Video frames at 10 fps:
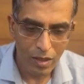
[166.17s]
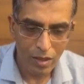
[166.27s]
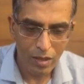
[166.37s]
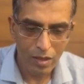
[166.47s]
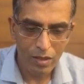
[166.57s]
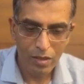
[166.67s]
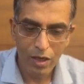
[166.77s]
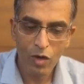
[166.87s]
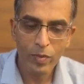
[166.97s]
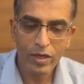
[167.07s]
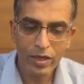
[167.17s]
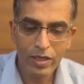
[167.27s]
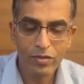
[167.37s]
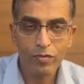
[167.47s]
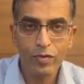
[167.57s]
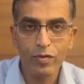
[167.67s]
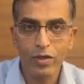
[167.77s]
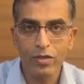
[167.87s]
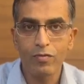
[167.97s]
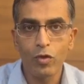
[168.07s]
How many days of
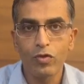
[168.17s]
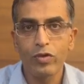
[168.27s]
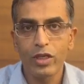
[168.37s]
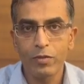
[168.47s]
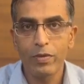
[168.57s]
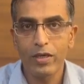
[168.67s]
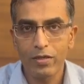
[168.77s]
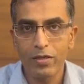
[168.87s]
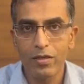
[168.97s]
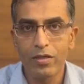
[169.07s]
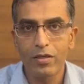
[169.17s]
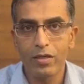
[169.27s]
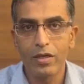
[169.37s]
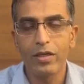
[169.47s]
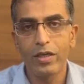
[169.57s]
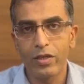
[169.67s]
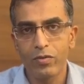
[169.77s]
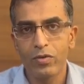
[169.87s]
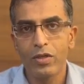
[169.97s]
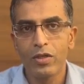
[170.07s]
fever? What do you expect in dengue?
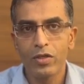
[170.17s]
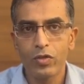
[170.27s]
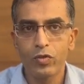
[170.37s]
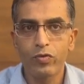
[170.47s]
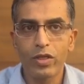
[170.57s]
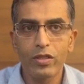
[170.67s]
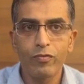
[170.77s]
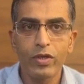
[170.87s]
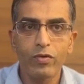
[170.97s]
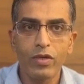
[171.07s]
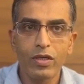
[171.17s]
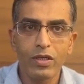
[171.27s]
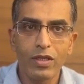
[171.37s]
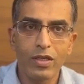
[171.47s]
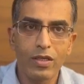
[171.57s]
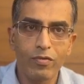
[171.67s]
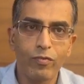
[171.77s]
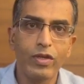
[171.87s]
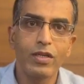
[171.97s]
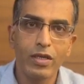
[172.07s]
Usually the fever
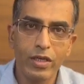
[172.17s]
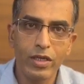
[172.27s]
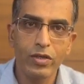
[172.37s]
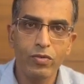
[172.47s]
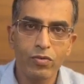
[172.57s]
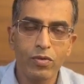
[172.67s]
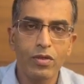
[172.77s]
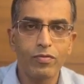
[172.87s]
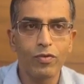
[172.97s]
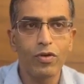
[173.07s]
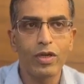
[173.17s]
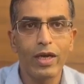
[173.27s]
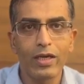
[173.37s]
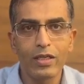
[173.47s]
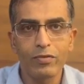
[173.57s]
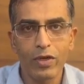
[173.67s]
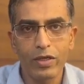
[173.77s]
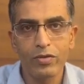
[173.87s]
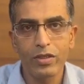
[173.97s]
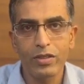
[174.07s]
will continue for at least 5
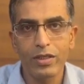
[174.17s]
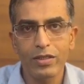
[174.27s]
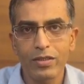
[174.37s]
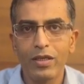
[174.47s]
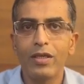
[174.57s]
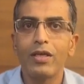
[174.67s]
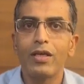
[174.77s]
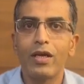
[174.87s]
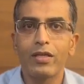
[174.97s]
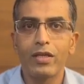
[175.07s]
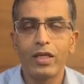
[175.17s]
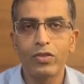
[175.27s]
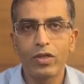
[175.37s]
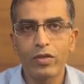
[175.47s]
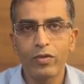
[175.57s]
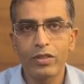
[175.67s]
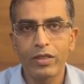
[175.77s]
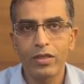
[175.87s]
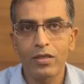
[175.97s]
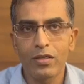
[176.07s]
to 6 days and gradually it will
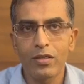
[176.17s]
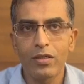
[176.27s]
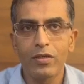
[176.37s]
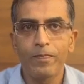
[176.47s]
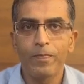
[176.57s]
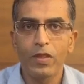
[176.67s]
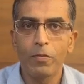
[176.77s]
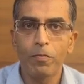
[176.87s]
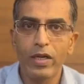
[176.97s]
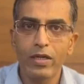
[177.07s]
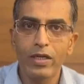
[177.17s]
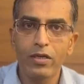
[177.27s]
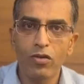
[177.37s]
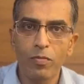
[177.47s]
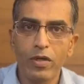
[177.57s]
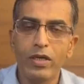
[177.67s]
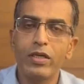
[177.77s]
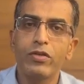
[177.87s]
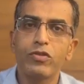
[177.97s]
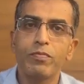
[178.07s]
settle. The platelet drop
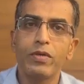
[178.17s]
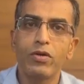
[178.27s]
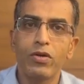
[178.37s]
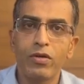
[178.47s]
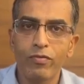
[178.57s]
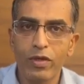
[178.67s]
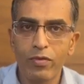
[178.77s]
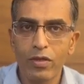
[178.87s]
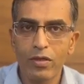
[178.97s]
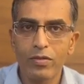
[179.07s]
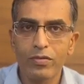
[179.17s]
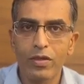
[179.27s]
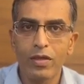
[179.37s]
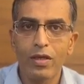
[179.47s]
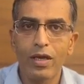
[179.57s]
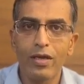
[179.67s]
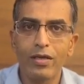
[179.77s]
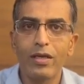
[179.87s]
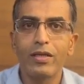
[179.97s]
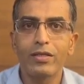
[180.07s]
continues beyond fever and
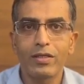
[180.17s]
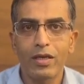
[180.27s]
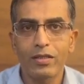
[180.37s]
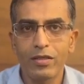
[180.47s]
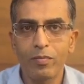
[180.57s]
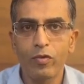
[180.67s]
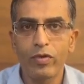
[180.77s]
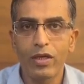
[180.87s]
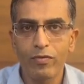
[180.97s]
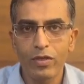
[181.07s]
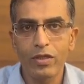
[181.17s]
then it starts improving after